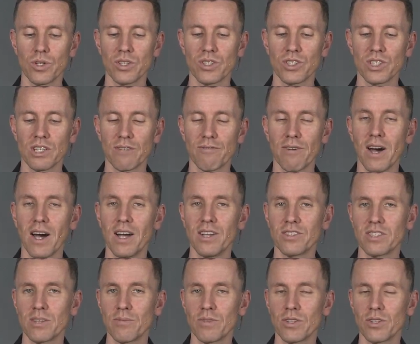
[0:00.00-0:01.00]
shava is
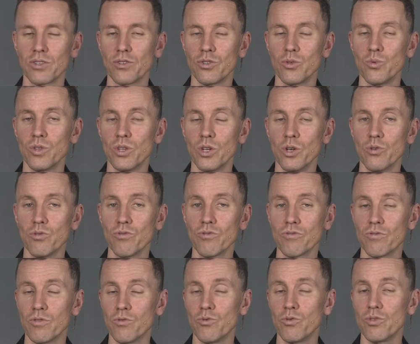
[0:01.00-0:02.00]
something to do with oath,
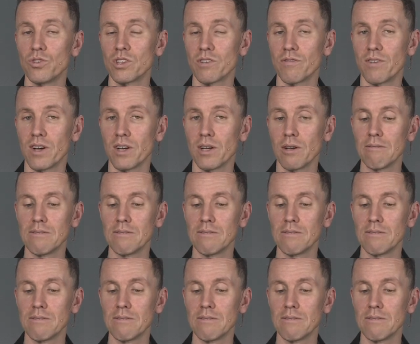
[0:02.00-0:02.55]
the root shava.